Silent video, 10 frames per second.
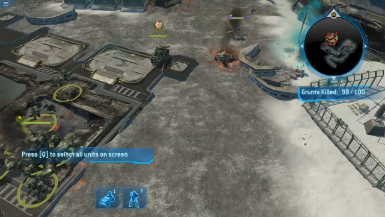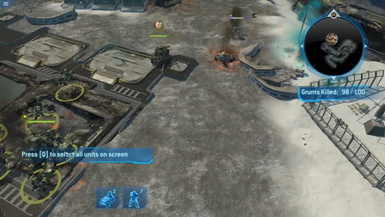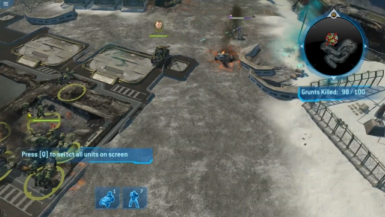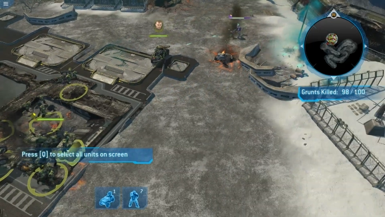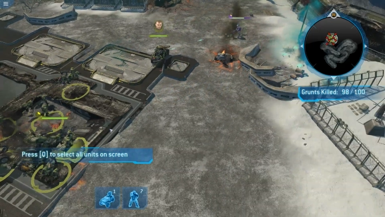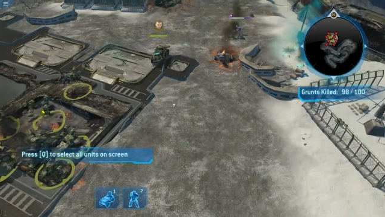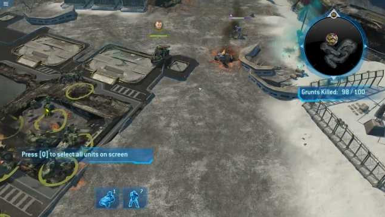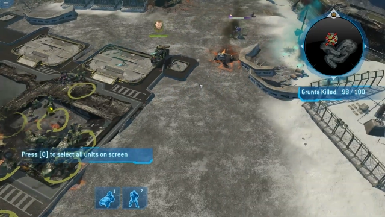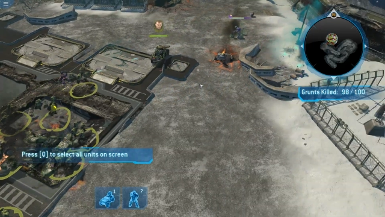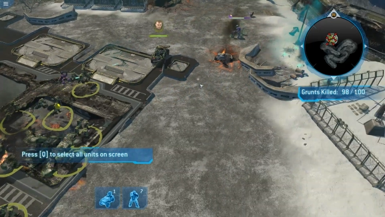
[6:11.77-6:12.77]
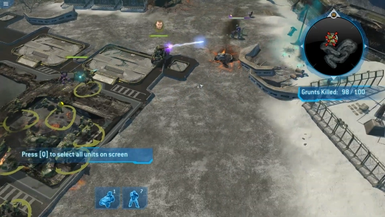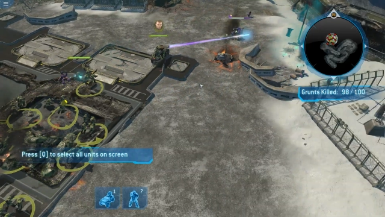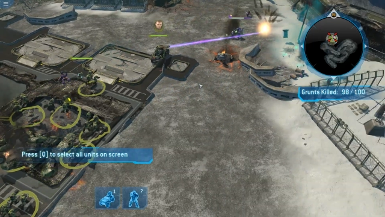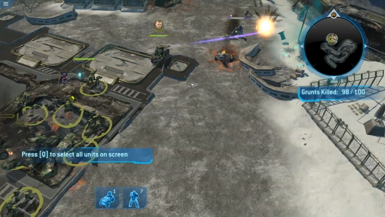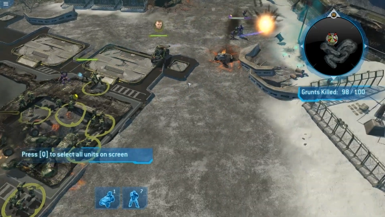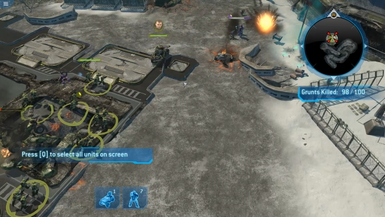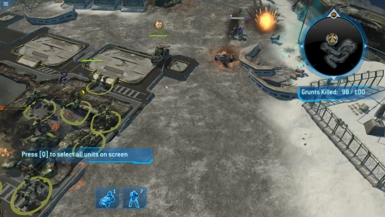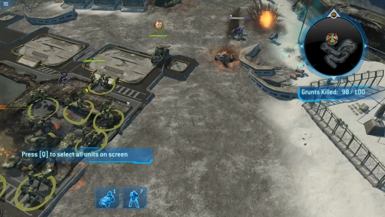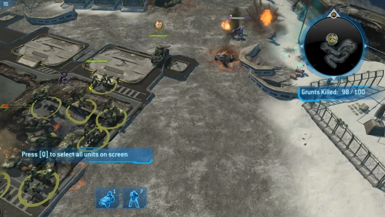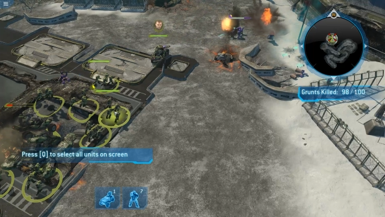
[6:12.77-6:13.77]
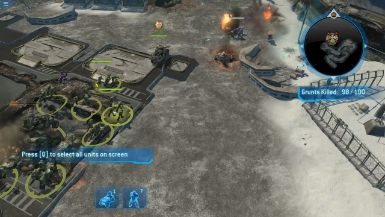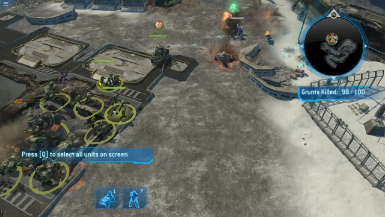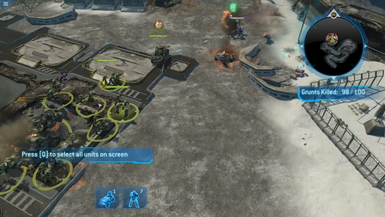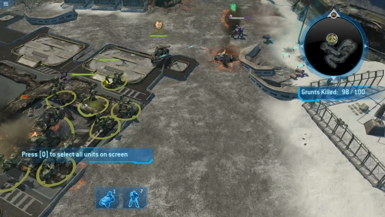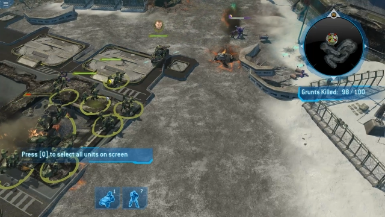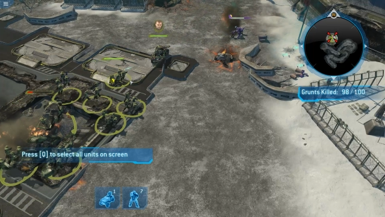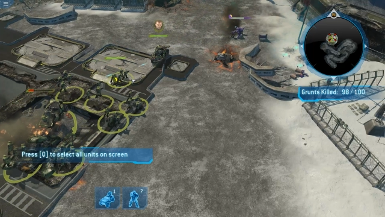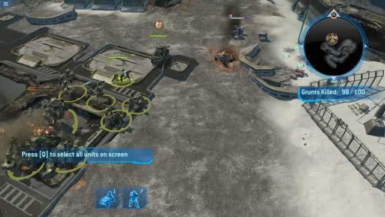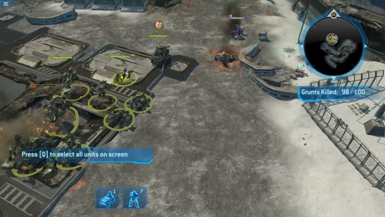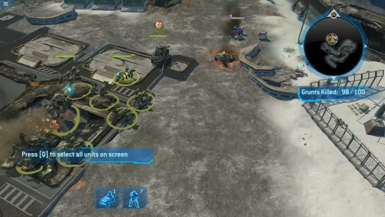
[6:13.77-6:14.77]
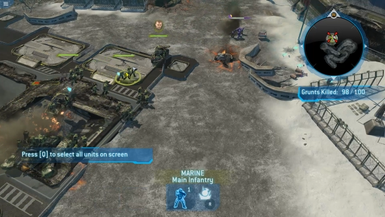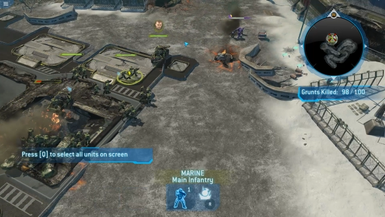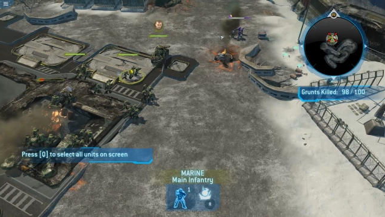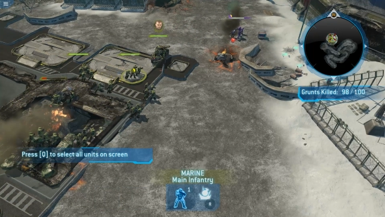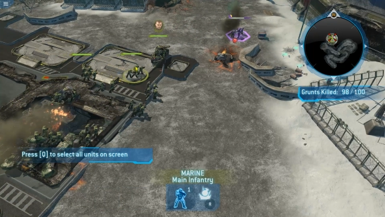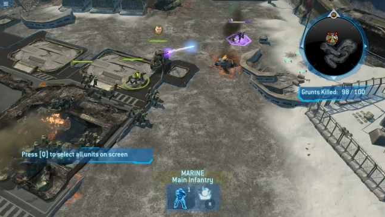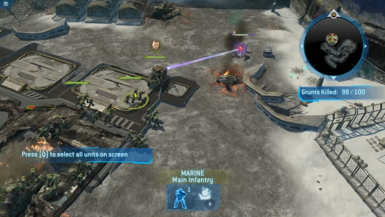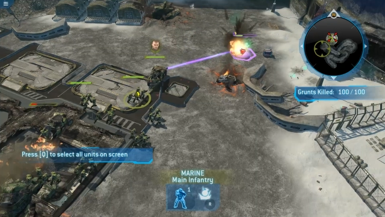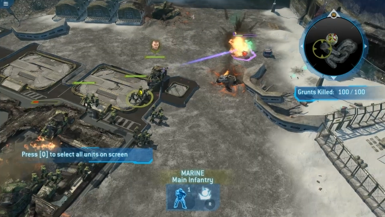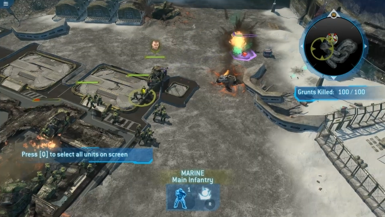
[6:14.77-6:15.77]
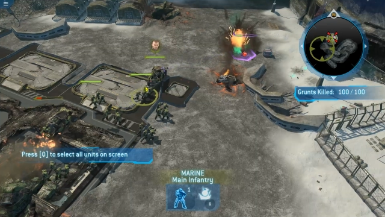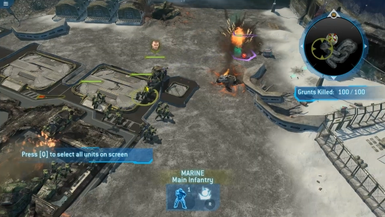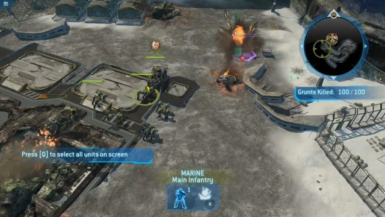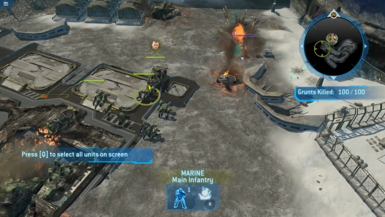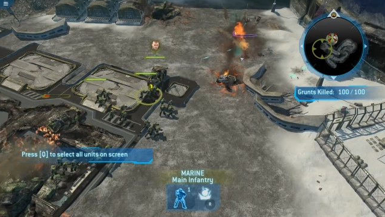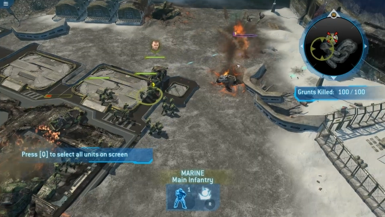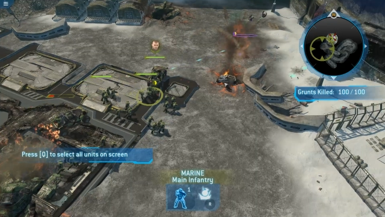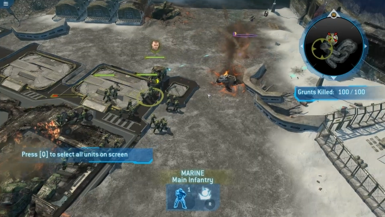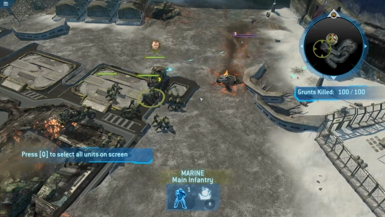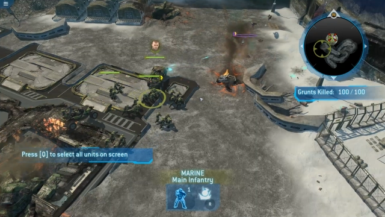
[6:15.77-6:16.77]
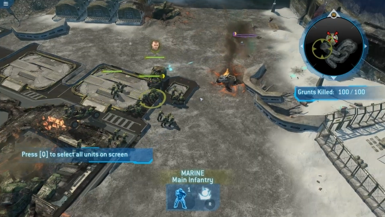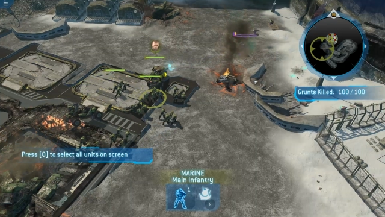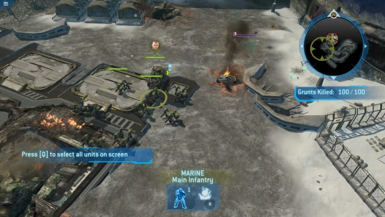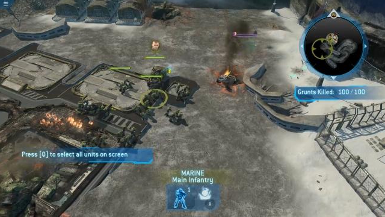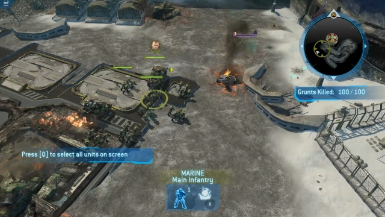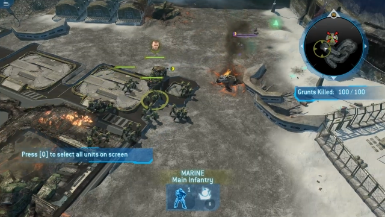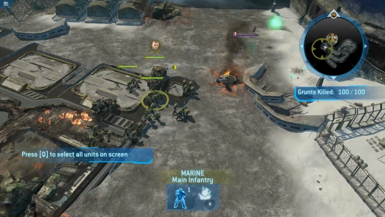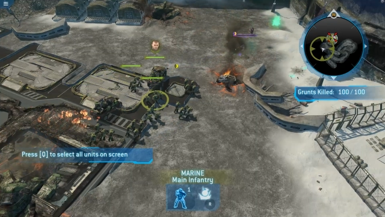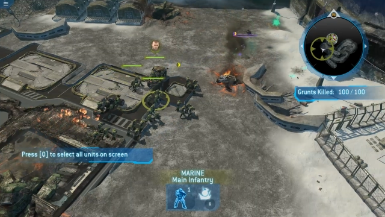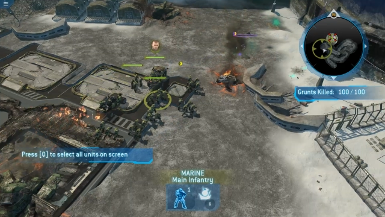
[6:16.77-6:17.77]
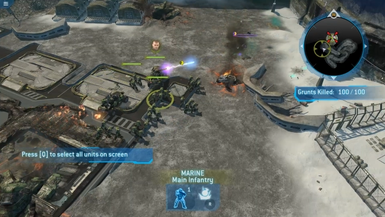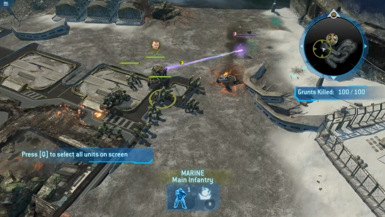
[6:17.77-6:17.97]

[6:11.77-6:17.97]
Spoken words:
[unreadable: no face in view]